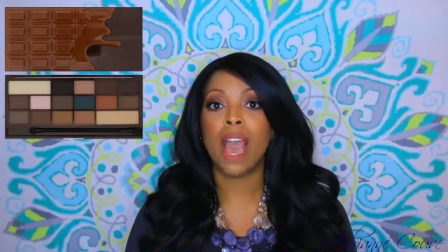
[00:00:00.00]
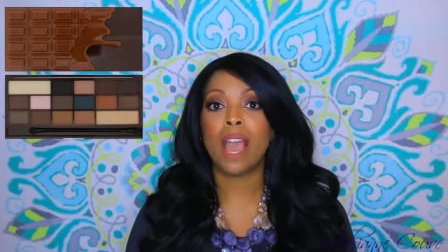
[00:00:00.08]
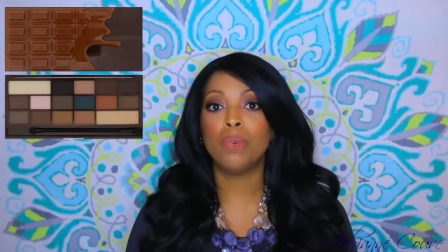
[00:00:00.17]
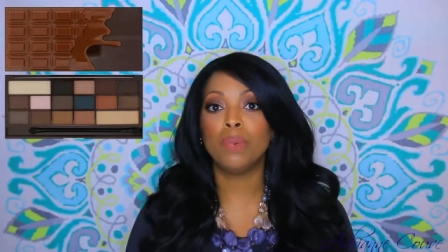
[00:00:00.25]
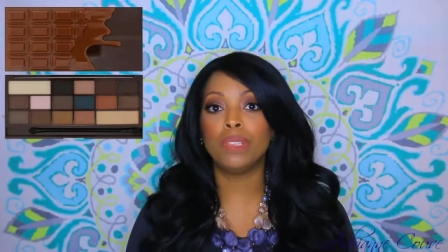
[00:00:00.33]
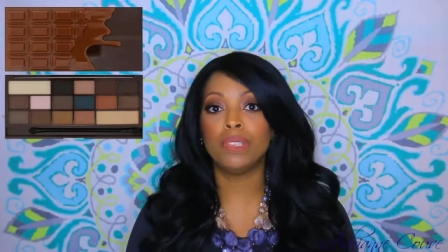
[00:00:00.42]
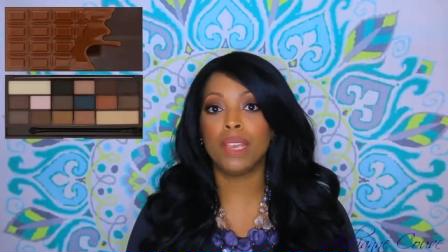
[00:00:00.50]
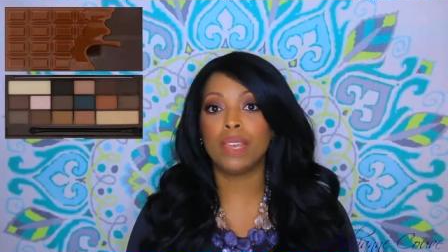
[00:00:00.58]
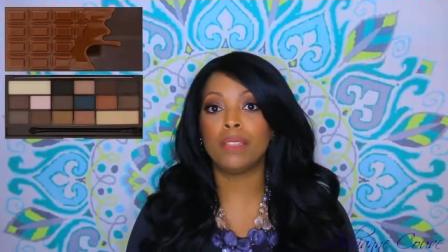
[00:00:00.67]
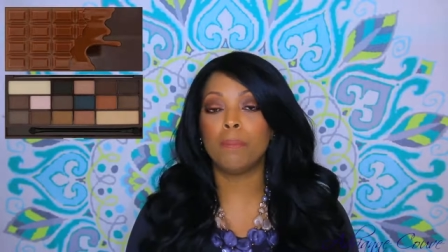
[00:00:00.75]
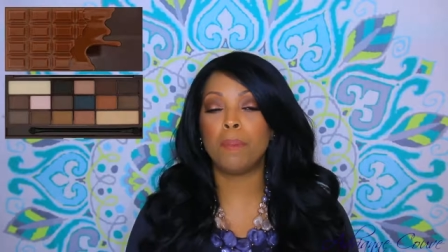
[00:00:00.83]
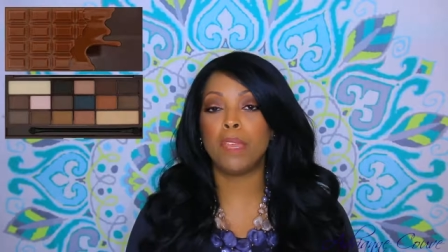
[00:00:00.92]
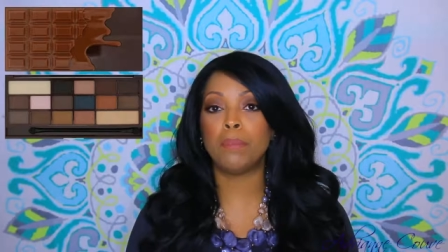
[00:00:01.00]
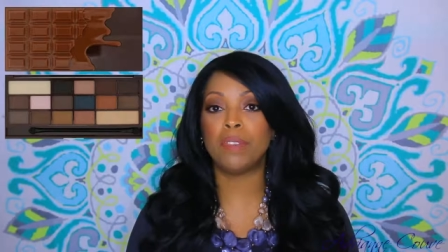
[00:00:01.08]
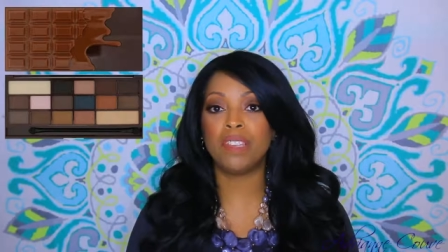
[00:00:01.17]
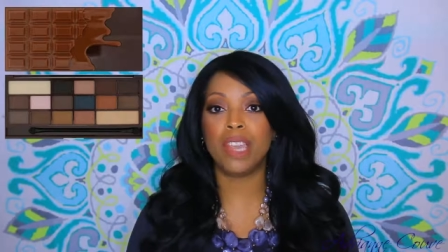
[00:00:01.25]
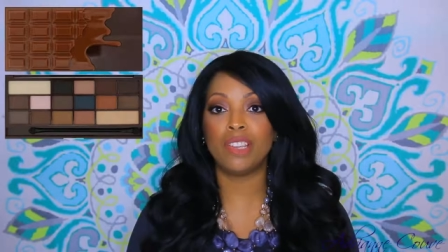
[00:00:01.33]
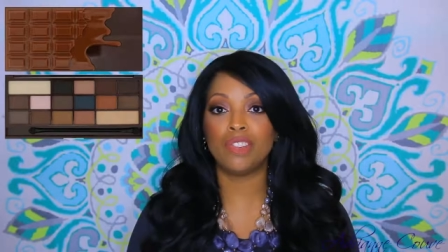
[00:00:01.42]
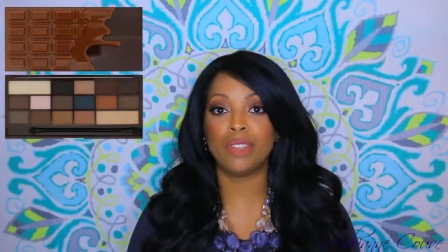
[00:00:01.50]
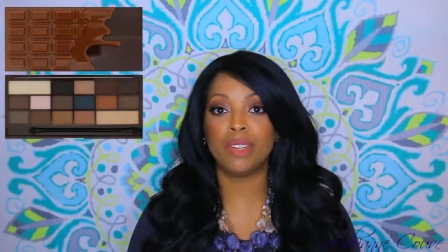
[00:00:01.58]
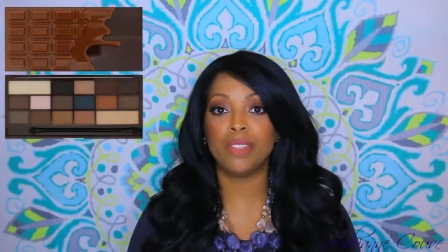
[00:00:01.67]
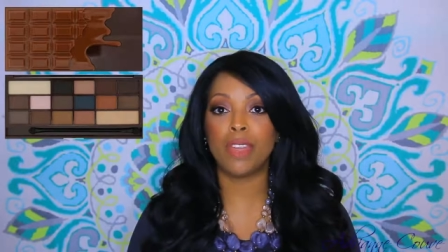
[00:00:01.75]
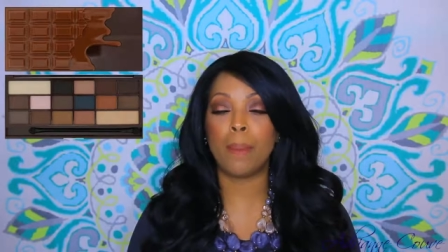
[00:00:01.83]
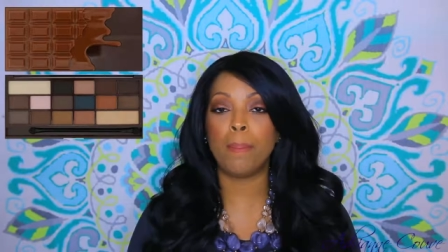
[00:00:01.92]
I will say the pigmentation
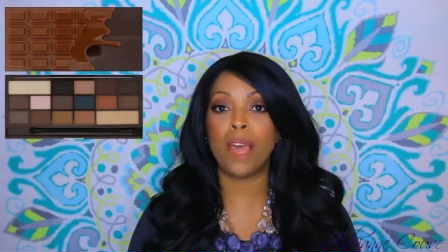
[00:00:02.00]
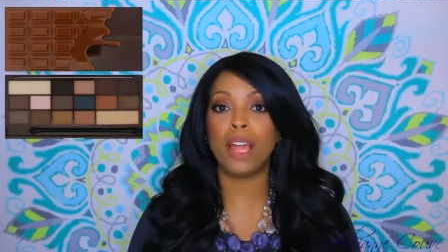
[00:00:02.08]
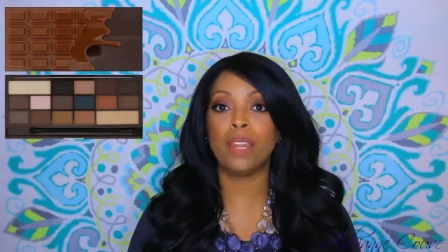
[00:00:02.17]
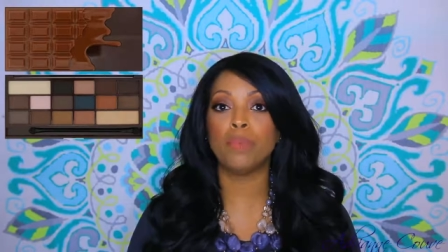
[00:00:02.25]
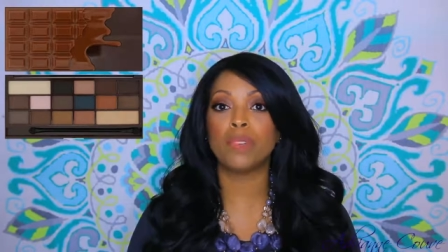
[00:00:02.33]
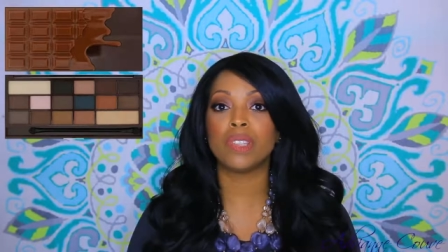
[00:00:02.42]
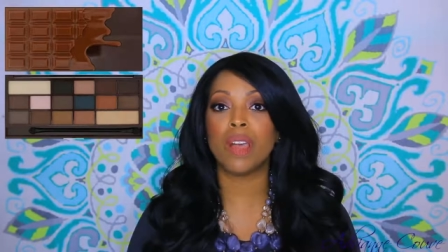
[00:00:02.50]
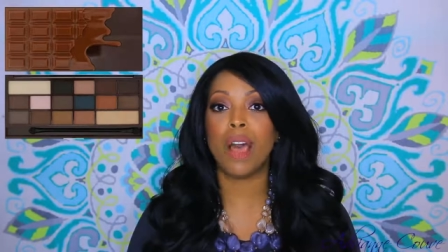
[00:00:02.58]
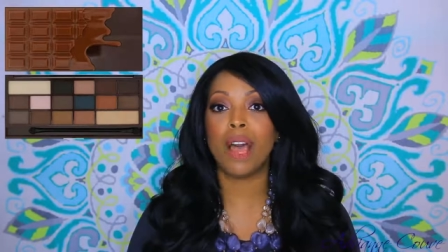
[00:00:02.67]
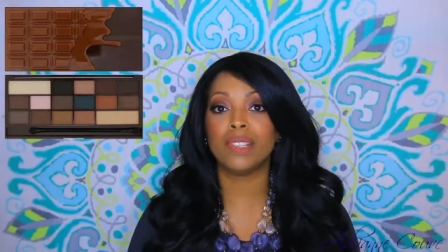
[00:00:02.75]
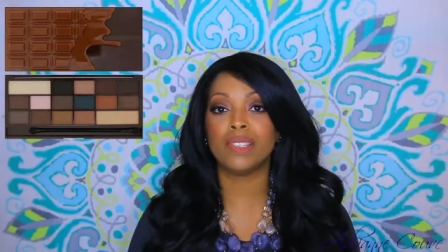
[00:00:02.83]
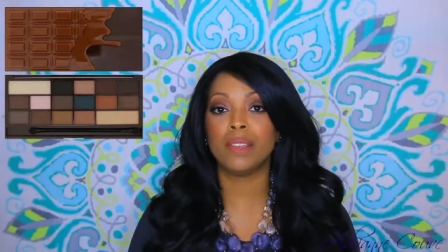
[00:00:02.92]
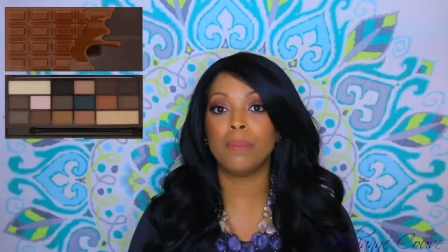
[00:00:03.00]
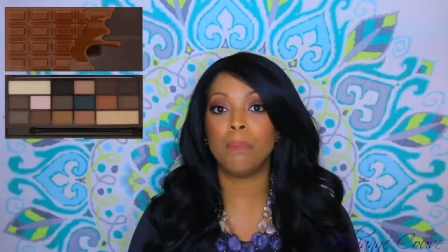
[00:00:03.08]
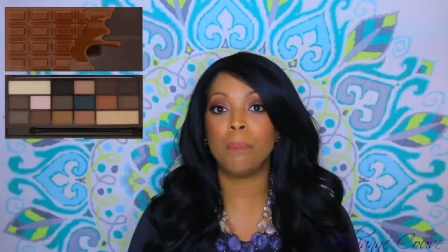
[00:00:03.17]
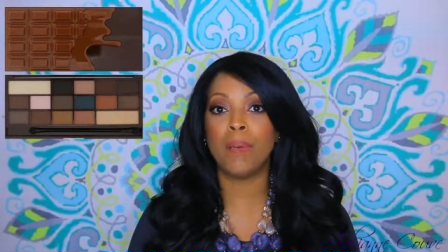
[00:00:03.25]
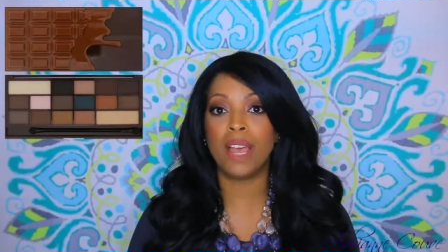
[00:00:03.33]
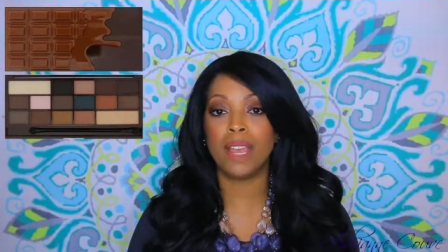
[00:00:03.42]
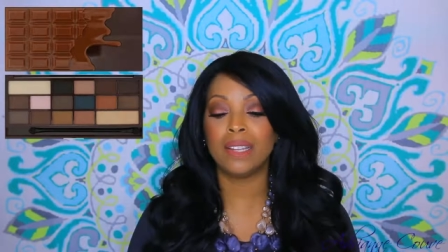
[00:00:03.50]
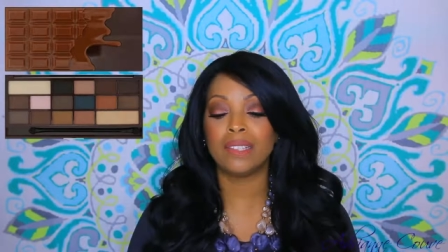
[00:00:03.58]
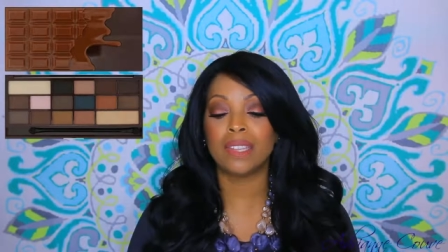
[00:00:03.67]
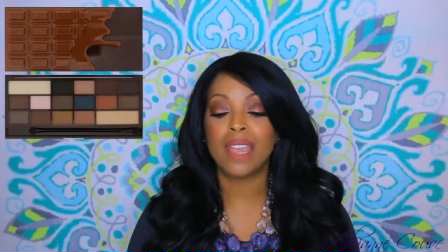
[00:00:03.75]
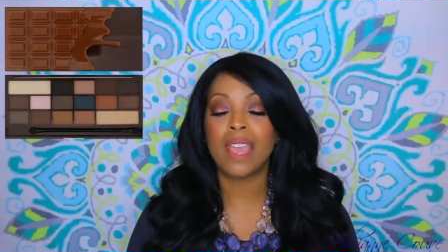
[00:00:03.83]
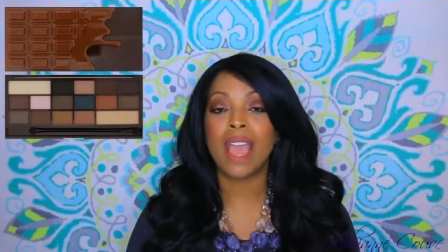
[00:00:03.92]
of that palette was awesome,
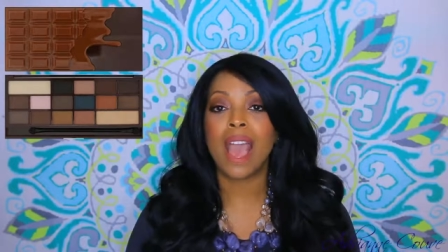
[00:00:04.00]
but